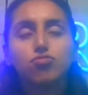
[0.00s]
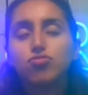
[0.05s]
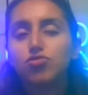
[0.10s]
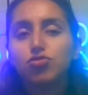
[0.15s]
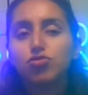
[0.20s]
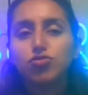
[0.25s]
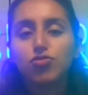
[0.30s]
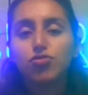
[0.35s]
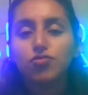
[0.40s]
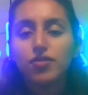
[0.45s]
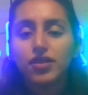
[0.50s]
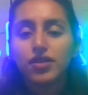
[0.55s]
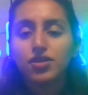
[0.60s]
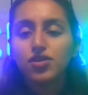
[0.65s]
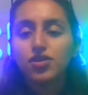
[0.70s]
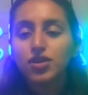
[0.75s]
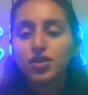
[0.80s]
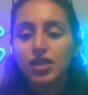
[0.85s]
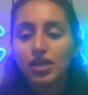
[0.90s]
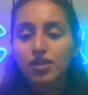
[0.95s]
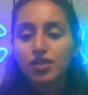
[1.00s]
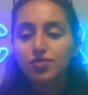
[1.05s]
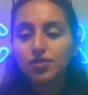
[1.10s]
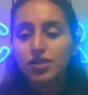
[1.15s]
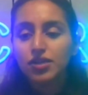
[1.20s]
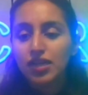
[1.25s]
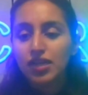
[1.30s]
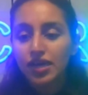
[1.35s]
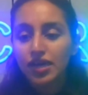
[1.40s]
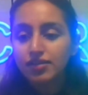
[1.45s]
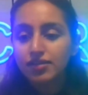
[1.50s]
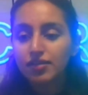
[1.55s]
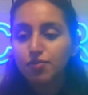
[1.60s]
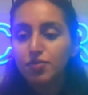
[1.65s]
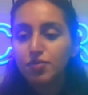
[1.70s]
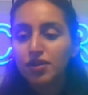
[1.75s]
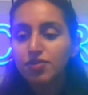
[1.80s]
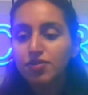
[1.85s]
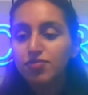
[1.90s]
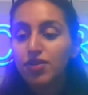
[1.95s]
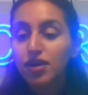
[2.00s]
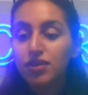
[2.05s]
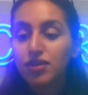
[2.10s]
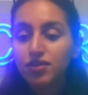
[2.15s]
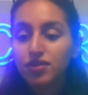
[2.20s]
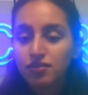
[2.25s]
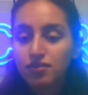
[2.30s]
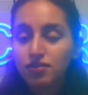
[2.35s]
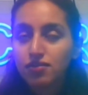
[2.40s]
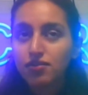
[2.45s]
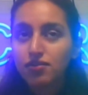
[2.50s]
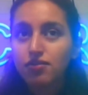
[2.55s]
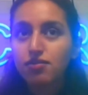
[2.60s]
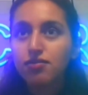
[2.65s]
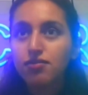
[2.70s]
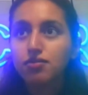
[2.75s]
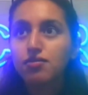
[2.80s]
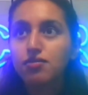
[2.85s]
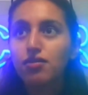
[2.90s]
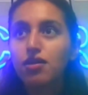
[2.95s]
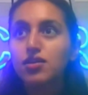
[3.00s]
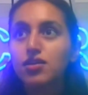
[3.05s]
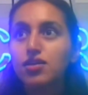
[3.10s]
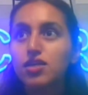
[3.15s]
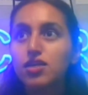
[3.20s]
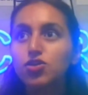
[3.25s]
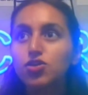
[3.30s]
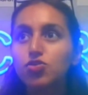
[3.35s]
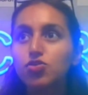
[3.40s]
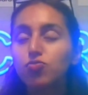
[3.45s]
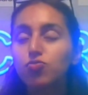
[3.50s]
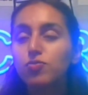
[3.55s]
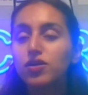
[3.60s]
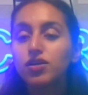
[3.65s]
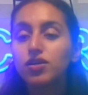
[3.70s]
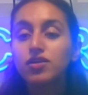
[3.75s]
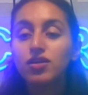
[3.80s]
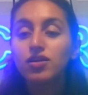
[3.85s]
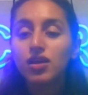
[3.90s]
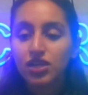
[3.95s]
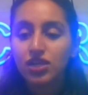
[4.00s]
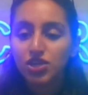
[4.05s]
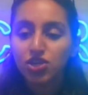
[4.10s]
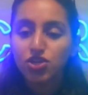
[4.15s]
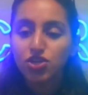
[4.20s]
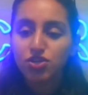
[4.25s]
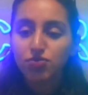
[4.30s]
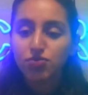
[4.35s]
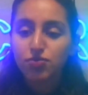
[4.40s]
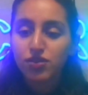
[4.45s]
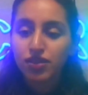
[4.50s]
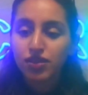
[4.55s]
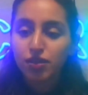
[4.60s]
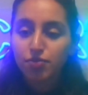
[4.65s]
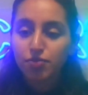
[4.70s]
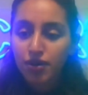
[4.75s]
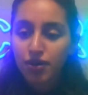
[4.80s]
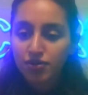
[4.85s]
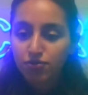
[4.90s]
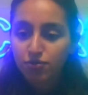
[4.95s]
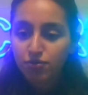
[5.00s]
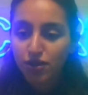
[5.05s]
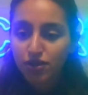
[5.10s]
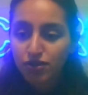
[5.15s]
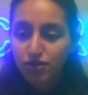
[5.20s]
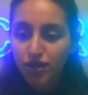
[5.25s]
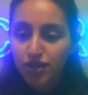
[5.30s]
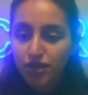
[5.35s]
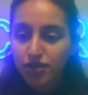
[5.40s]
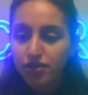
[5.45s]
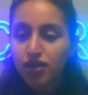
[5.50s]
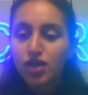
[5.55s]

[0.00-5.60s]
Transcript: you know, when you're dealing with clients, I believe there is a need to build a relationship with them as well, right?